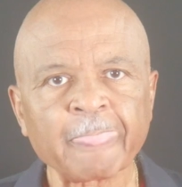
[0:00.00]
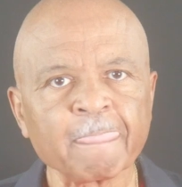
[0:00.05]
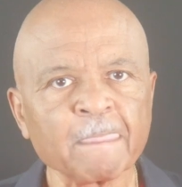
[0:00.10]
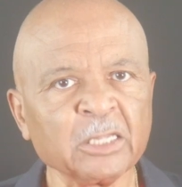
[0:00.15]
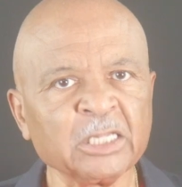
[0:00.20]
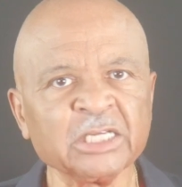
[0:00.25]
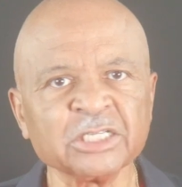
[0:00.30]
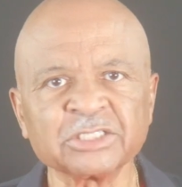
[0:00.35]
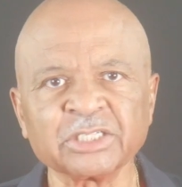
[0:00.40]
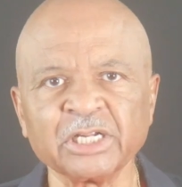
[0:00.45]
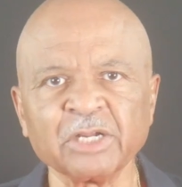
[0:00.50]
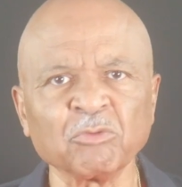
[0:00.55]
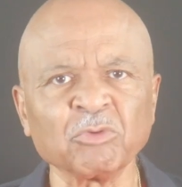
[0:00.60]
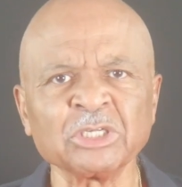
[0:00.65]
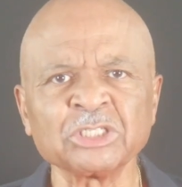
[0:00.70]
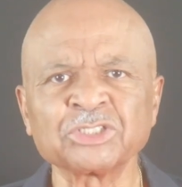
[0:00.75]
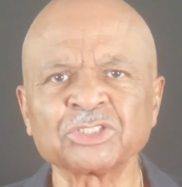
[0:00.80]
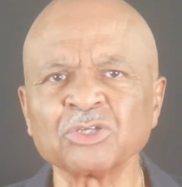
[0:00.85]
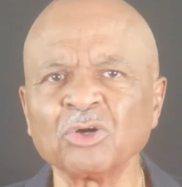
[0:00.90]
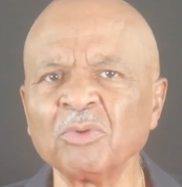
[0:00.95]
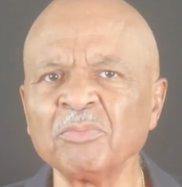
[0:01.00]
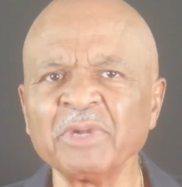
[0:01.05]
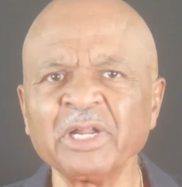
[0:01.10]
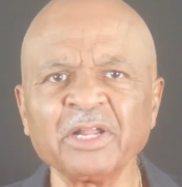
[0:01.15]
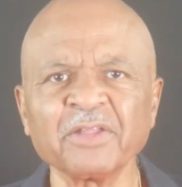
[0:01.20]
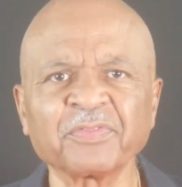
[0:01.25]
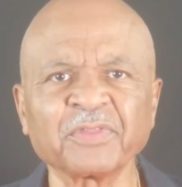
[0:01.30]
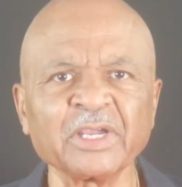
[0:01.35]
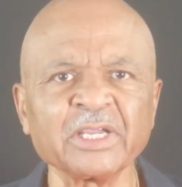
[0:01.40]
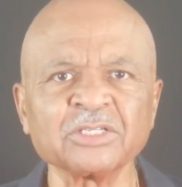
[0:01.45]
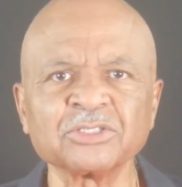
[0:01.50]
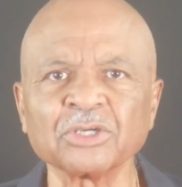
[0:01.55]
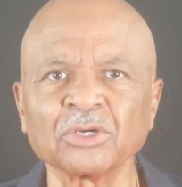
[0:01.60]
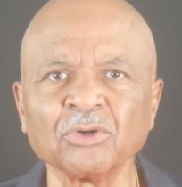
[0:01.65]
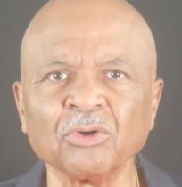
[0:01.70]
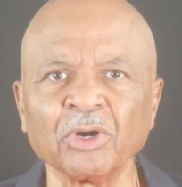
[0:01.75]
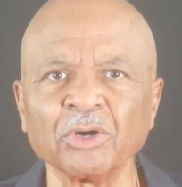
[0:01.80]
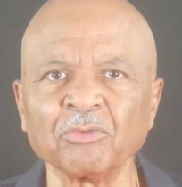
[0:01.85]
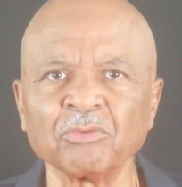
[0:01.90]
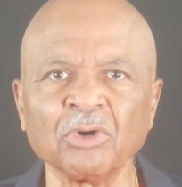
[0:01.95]
Listen, and when so many things are
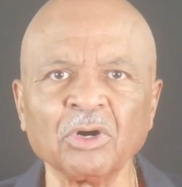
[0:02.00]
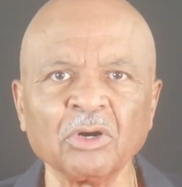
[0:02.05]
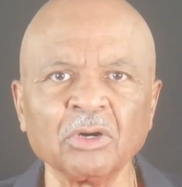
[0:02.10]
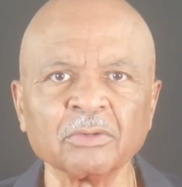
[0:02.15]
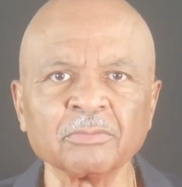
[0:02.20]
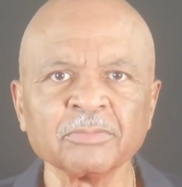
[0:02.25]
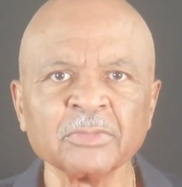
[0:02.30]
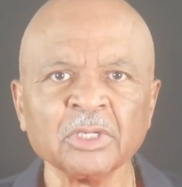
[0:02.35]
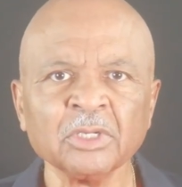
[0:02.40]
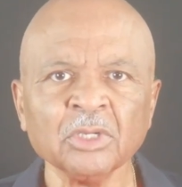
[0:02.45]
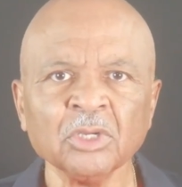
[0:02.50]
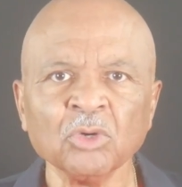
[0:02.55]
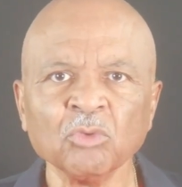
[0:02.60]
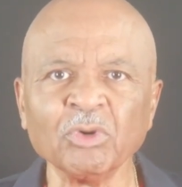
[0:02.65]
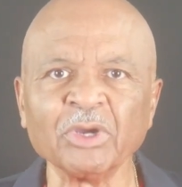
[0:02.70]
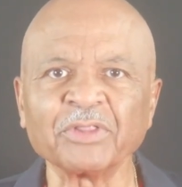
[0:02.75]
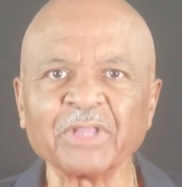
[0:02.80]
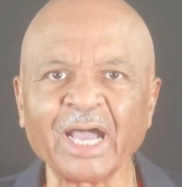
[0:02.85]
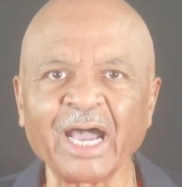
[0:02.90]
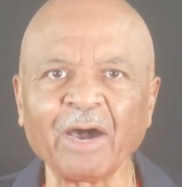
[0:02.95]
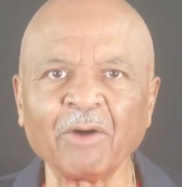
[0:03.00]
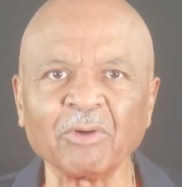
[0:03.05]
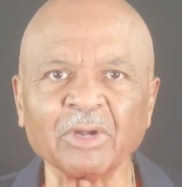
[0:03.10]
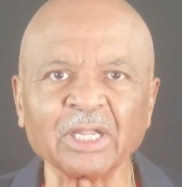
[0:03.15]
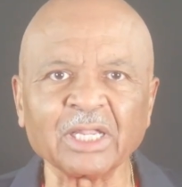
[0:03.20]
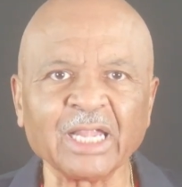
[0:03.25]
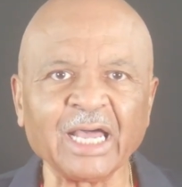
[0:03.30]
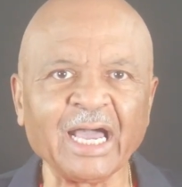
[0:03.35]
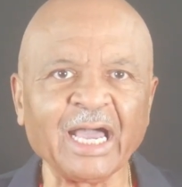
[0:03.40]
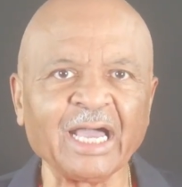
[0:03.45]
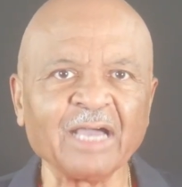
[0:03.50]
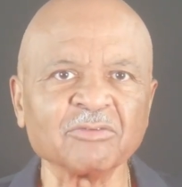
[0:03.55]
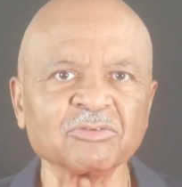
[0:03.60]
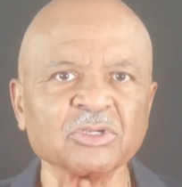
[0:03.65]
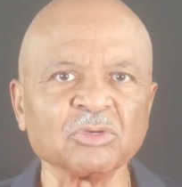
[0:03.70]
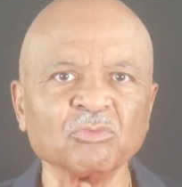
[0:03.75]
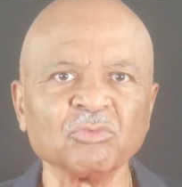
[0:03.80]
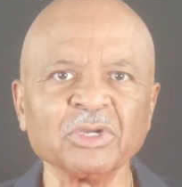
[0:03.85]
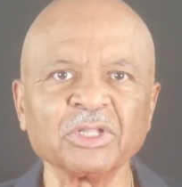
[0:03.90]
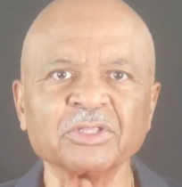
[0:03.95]
going wrong with our
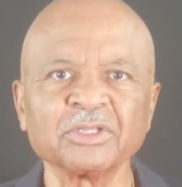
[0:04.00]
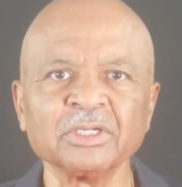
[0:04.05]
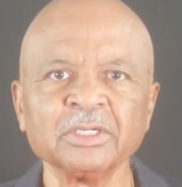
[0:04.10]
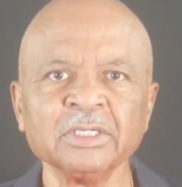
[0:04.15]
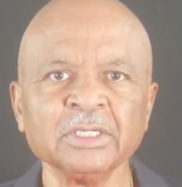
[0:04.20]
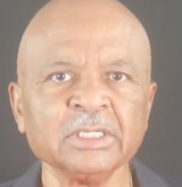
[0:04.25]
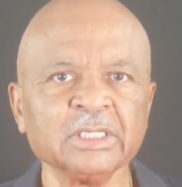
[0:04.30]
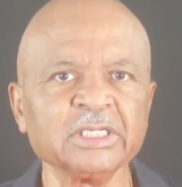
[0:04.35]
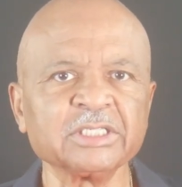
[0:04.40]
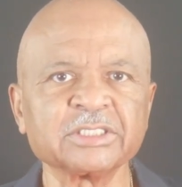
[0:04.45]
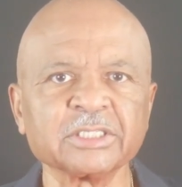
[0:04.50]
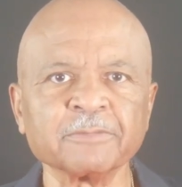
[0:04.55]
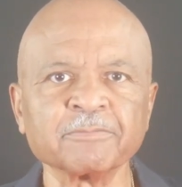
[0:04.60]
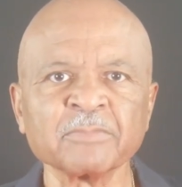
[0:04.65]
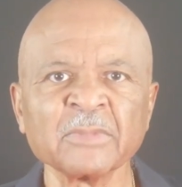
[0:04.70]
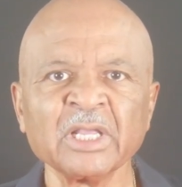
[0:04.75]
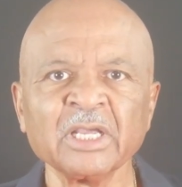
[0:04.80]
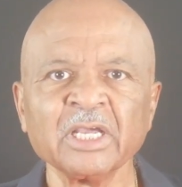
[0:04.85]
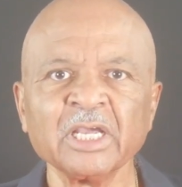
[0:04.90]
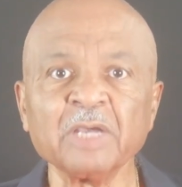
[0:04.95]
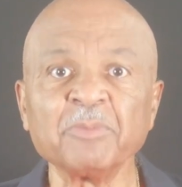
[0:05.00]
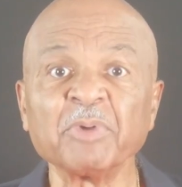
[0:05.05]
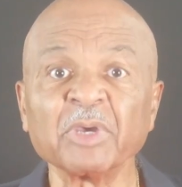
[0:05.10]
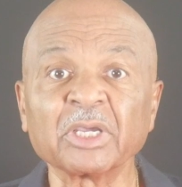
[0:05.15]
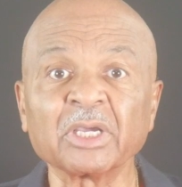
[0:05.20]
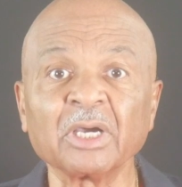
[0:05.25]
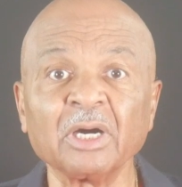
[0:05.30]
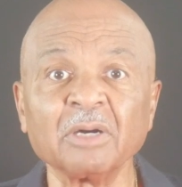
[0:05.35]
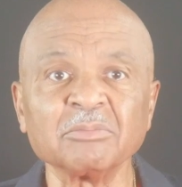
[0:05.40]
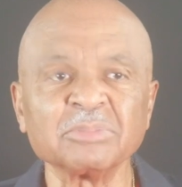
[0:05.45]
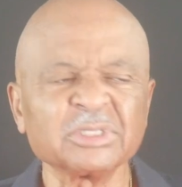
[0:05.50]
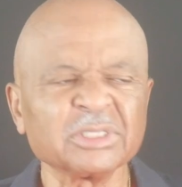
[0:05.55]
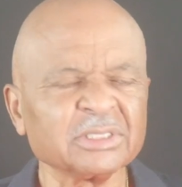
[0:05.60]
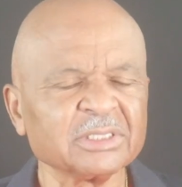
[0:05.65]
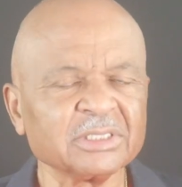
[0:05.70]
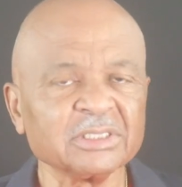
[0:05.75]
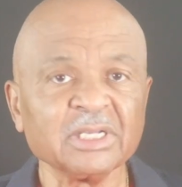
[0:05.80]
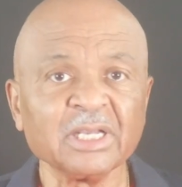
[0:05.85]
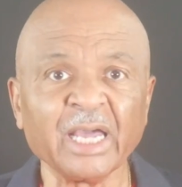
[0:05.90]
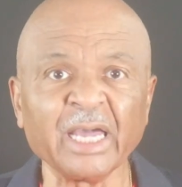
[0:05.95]
lives and with, listen, it becomes
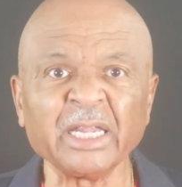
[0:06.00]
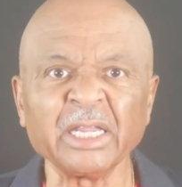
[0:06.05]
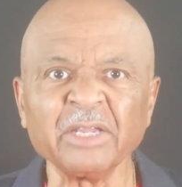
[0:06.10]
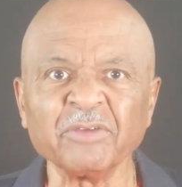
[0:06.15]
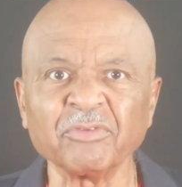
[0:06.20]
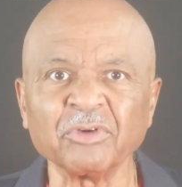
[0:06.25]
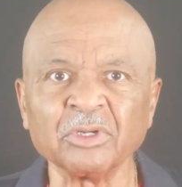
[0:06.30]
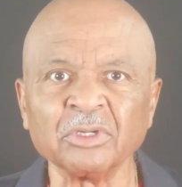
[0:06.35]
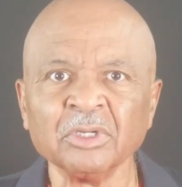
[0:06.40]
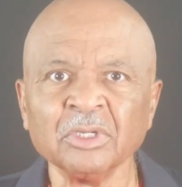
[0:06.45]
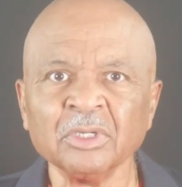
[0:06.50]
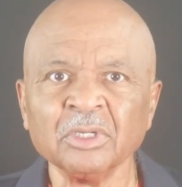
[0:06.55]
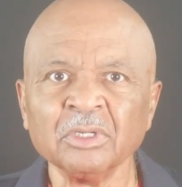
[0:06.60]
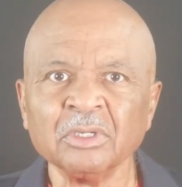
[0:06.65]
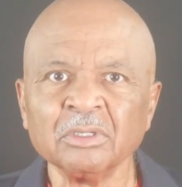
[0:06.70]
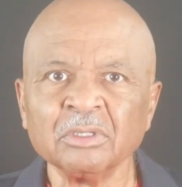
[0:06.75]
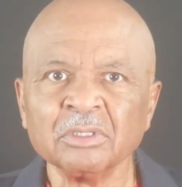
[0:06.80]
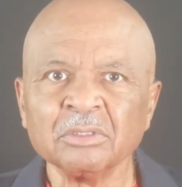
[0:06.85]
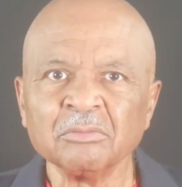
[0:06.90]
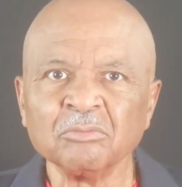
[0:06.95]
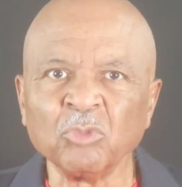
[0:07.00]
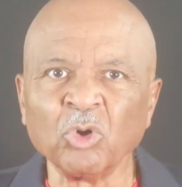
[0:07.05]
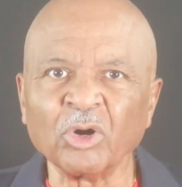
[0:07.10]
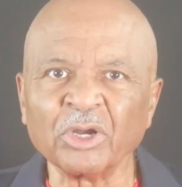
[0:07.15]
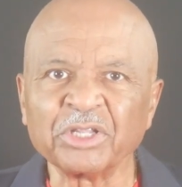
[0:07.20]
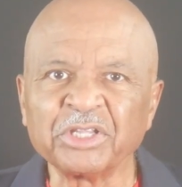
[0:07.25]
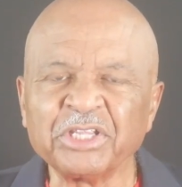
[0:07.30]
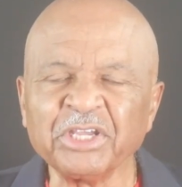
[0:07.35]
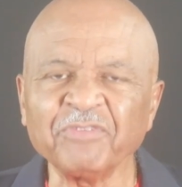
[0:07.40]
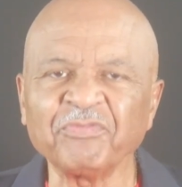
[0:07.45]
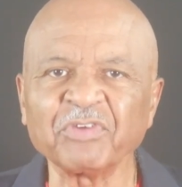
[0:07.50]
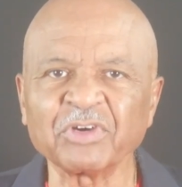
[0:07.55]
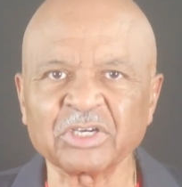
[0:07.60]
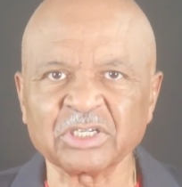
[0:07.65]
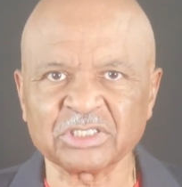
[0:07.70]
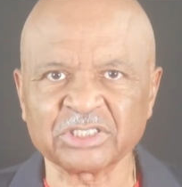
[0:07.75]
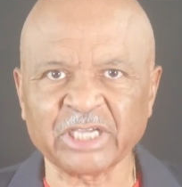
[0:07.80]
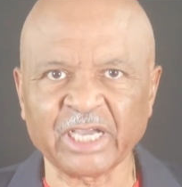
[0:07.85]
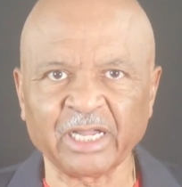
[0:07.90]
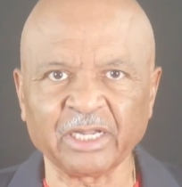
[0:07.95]
an even more
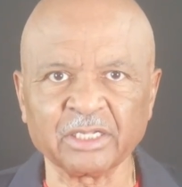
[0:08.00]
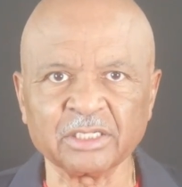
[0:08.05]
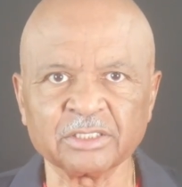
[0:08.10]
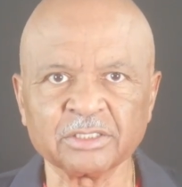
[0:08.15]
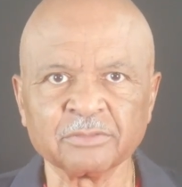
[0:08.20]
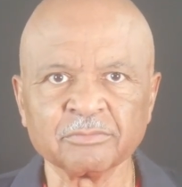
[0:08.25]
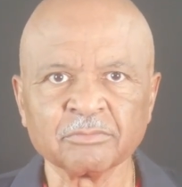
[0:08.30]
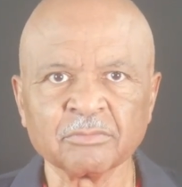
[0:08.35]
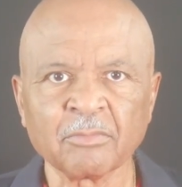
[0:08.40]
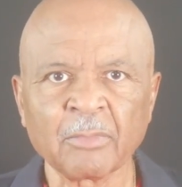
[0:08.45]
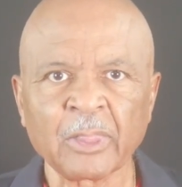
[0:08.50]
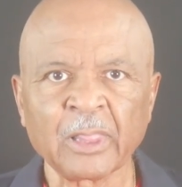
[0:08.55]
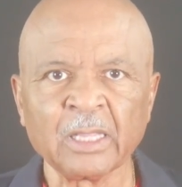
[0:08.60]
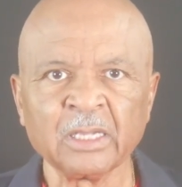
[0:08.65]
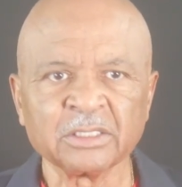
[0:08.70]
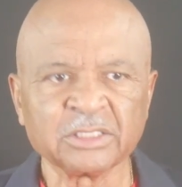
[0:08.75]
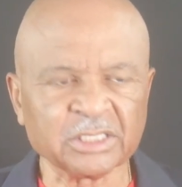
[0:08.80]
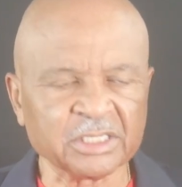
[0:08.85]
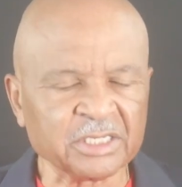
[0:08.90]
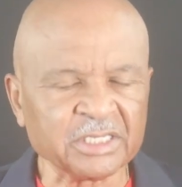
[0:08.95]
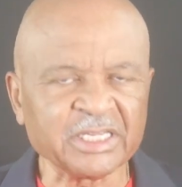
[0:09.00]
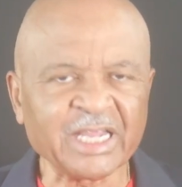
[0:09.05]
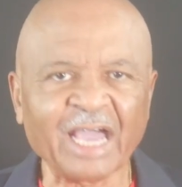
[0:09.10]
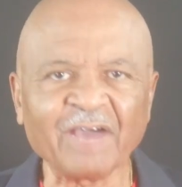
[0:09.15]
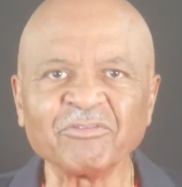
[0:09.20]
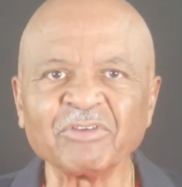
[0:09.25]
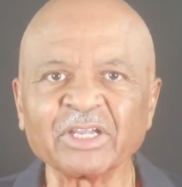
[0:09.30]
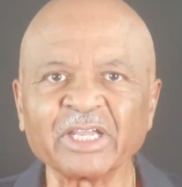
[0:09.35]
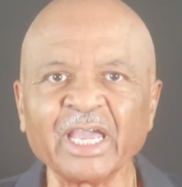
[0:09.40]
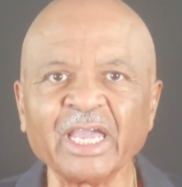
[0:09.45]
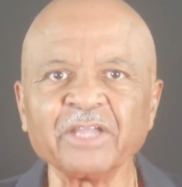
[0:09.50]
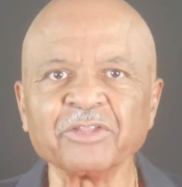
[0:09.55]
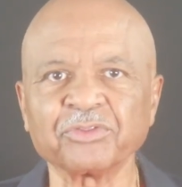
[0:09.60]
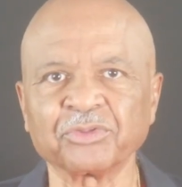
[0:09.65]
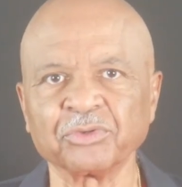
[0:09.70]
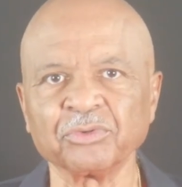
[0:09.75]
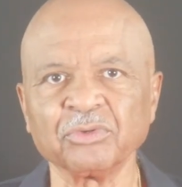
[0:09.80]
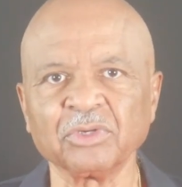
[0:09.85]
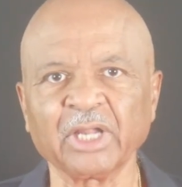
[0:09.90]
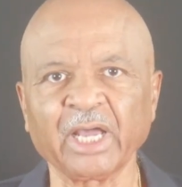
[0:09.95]
difficult challenge to navigate
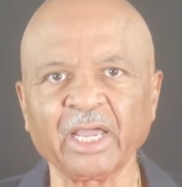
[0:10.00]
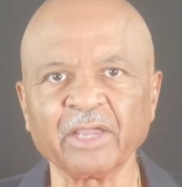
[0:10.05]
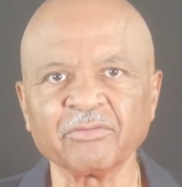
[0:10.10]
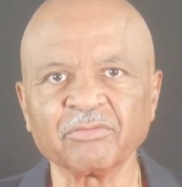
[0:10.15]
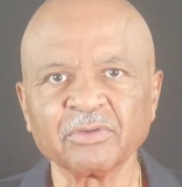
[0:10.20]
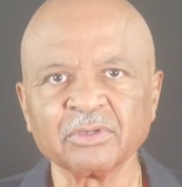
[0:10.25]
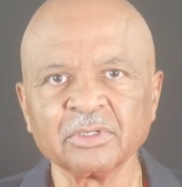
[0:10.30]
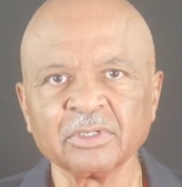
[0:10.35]
through life.